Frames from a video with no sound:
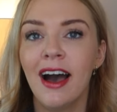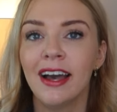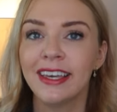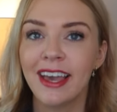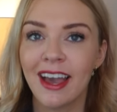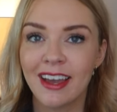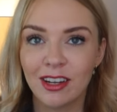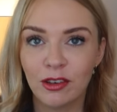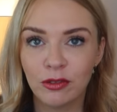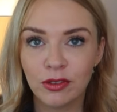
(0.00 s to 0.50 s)

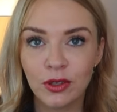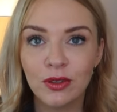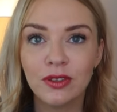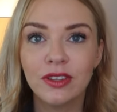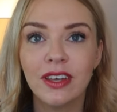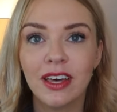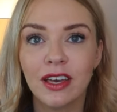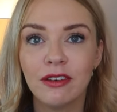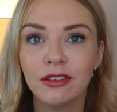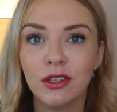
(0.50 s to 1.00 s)
Again,
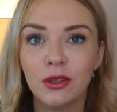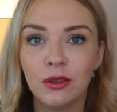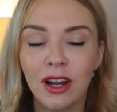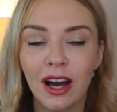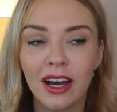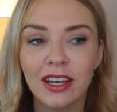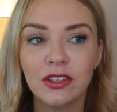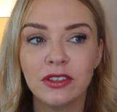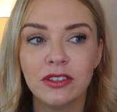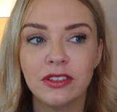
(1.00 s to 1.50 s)
if you
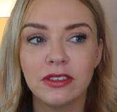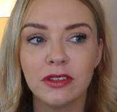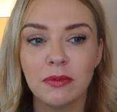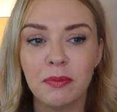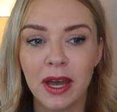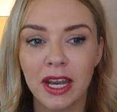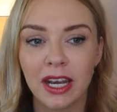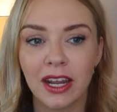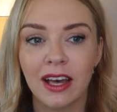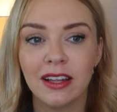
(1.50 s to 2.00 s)
like the
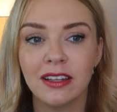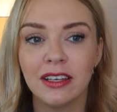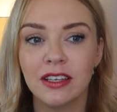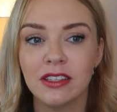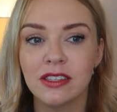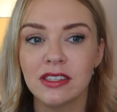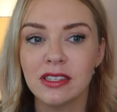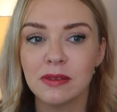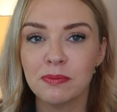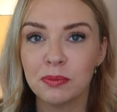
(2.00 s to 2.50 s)

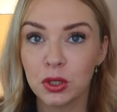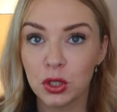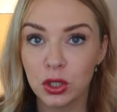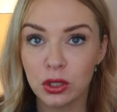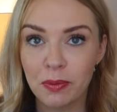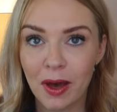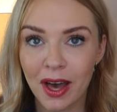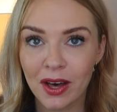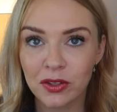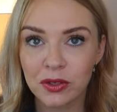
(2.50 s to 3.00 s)
Penhaligon's
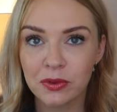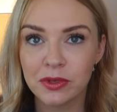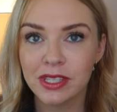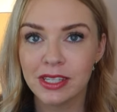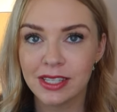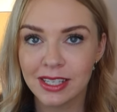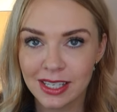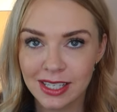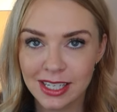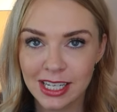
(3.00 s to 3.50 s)
Bluebell that was
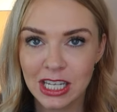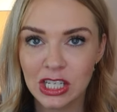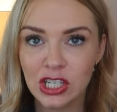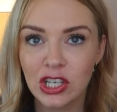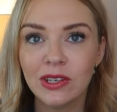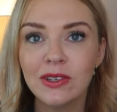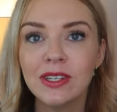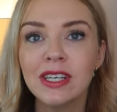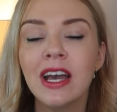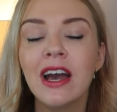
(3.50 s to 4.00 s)

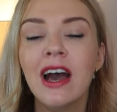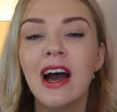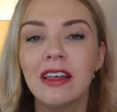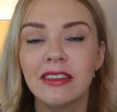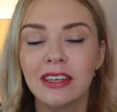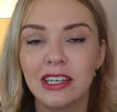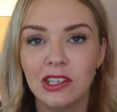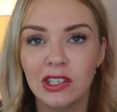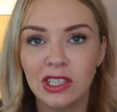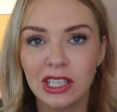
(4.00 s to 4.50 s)
discontinued,
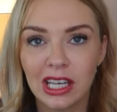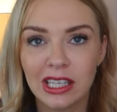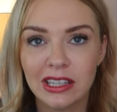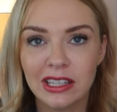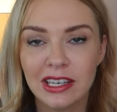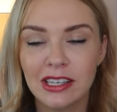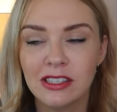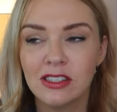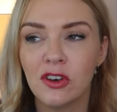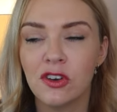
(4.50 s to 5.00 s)
I think you'd like
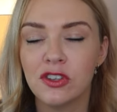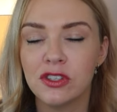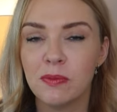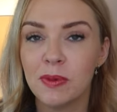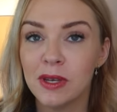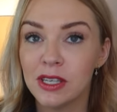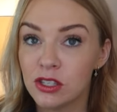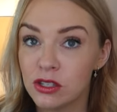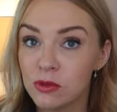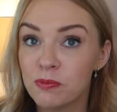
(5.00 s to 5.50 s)
this, though it's a
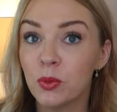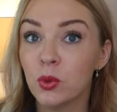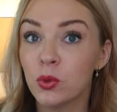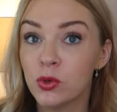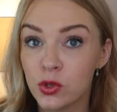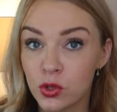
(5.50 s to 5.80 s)
bit more